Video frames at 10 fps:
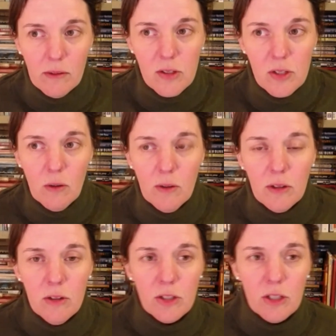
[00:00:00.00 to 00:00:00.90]
So
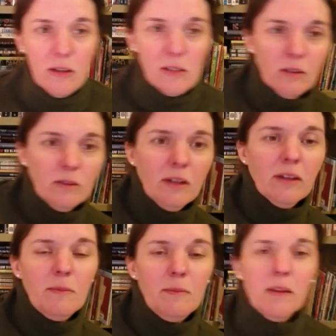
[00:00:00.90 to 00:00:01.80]
inclusionary zoning
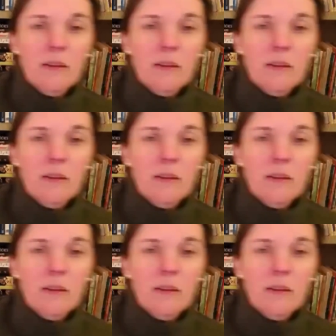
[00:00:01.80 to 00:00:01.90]
can be